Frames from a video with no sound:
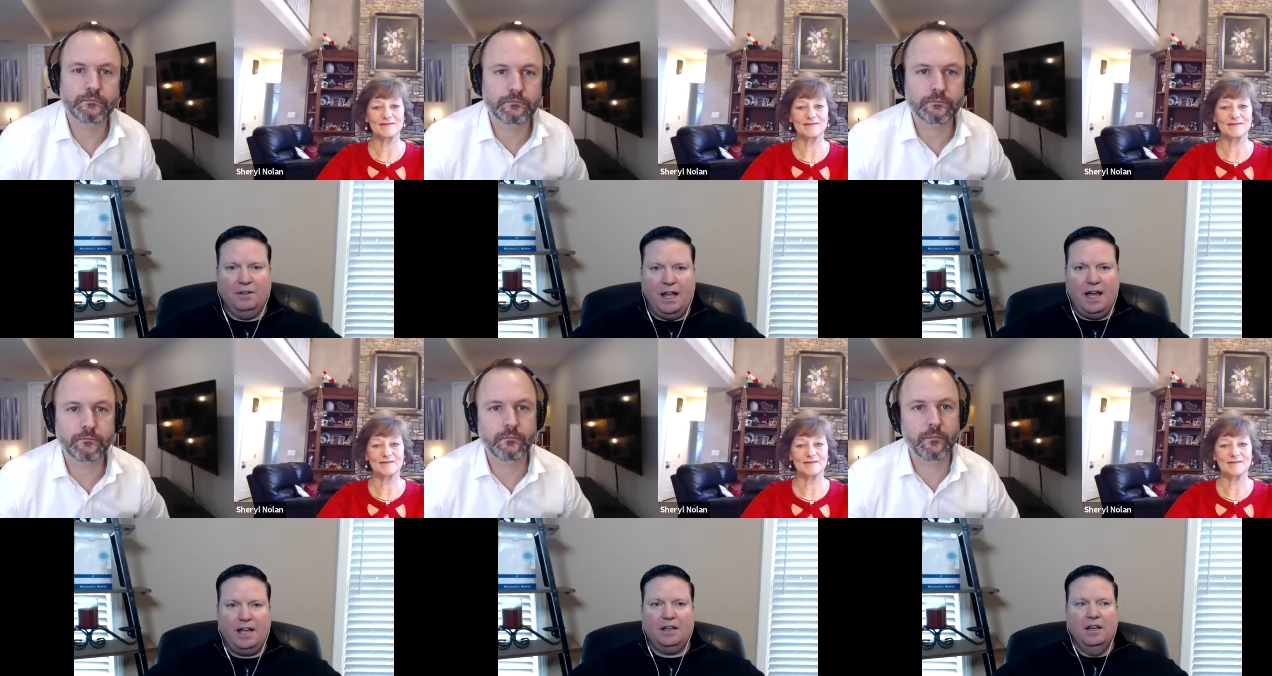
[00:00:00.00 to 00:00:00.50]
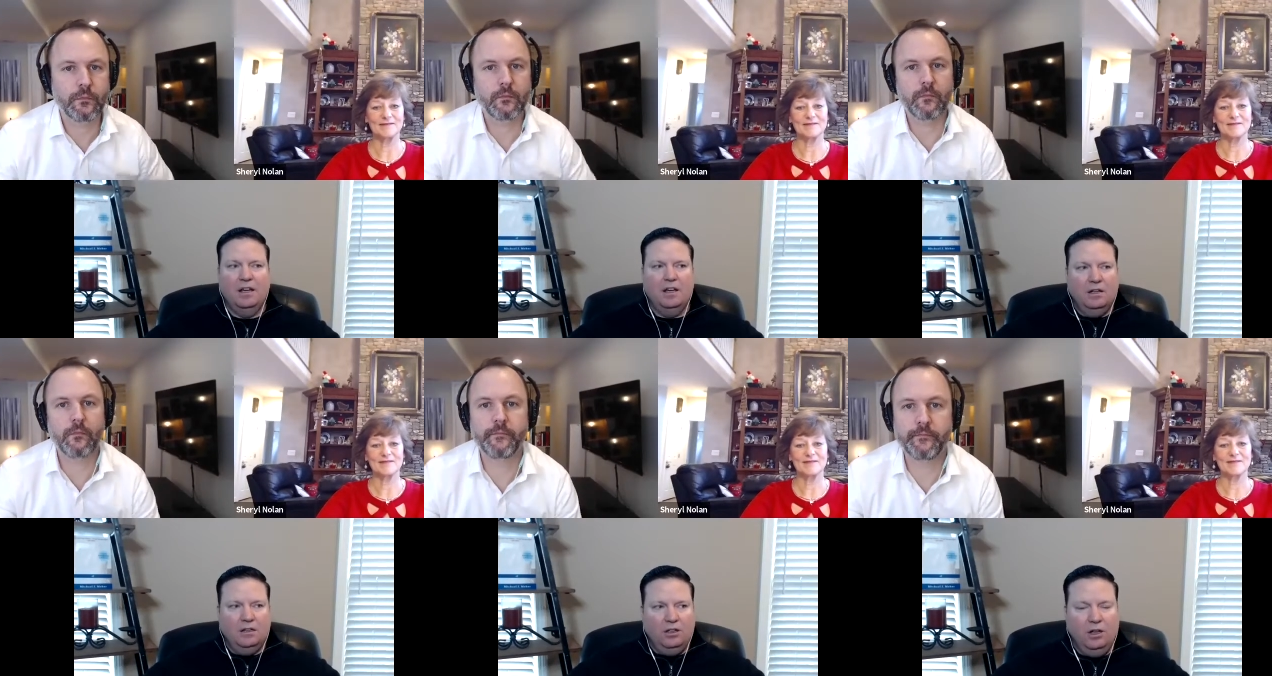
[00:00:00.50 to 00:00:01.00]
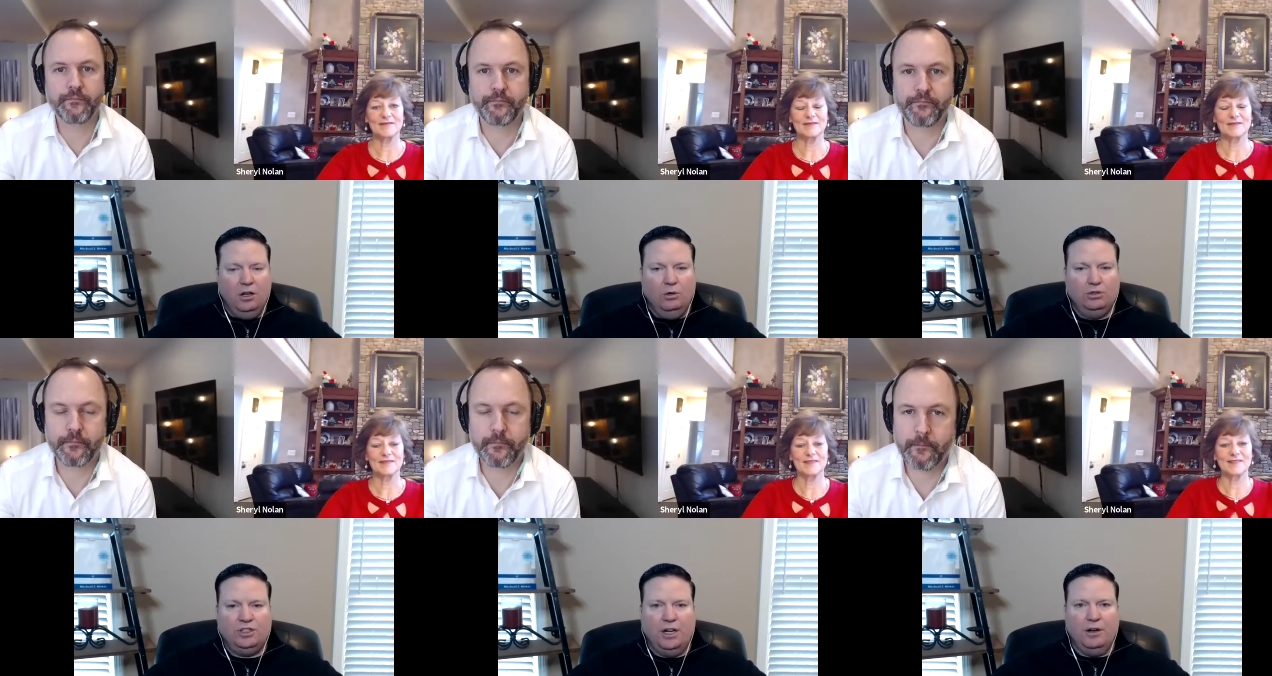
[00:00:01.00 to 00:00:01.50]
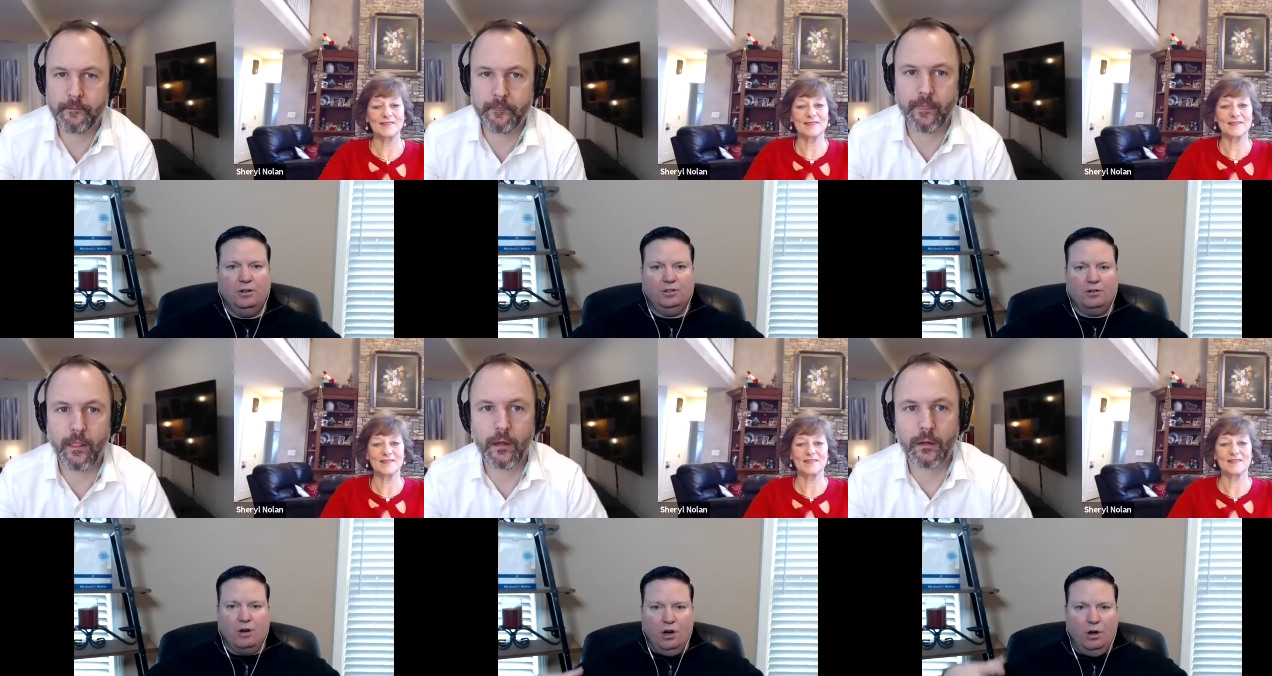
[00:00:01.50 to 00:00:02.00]
Speaker 1: Like, you know, Sheryl's
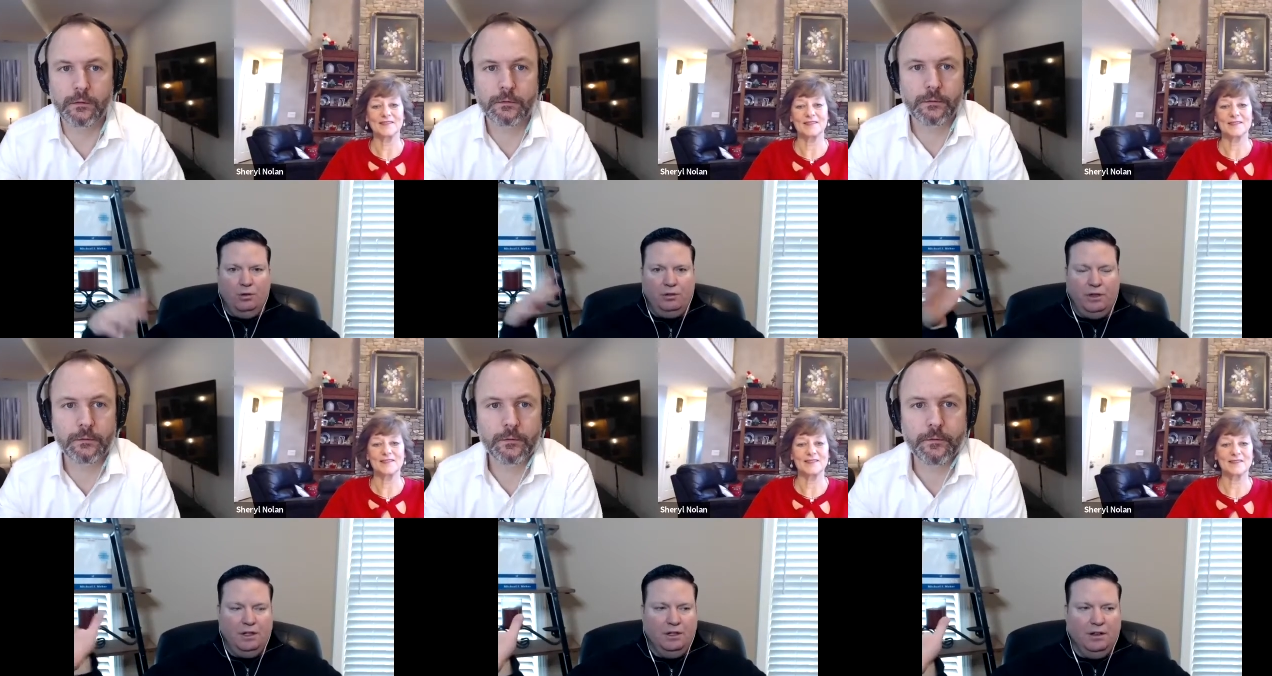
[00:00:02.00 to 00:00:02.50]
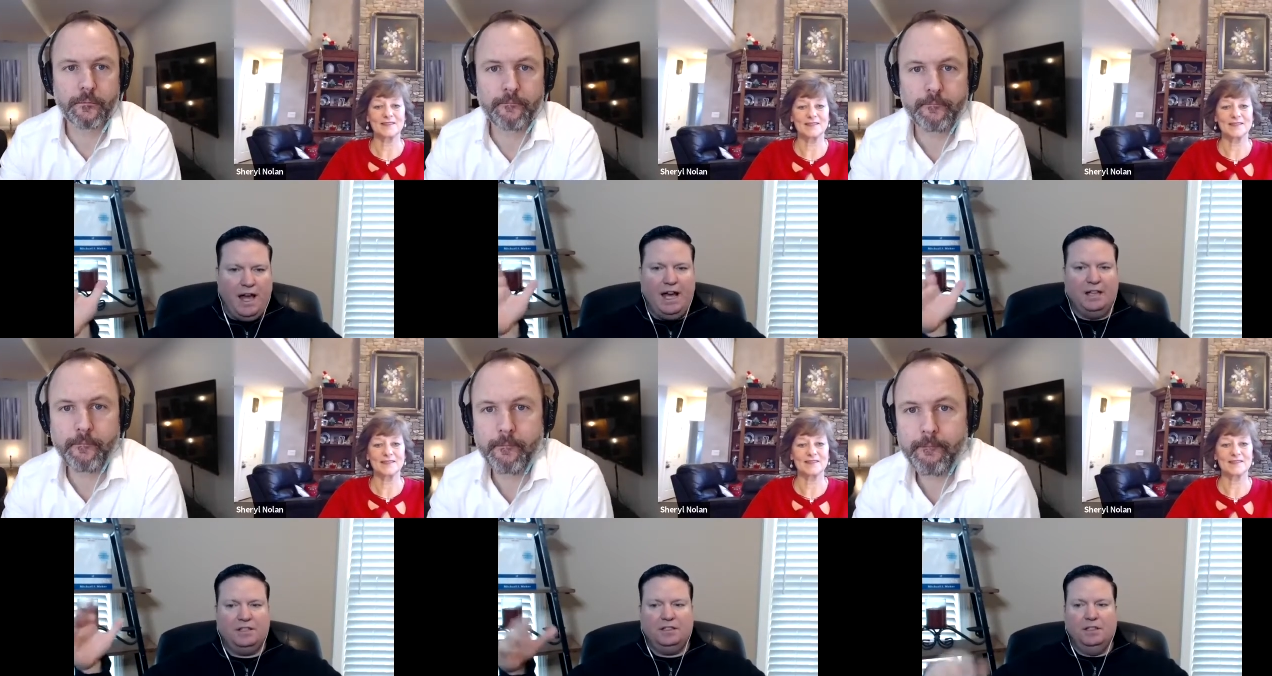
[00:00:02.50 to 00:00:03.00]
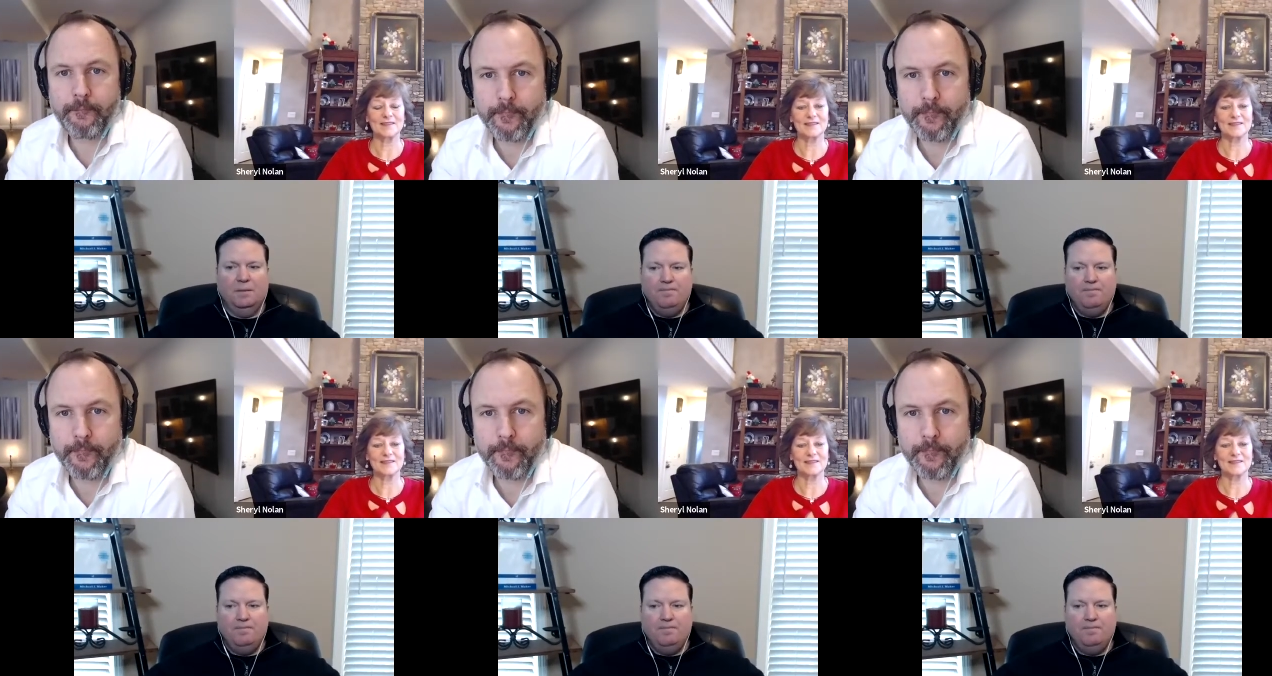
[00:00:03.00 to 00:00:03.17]
growth in the last,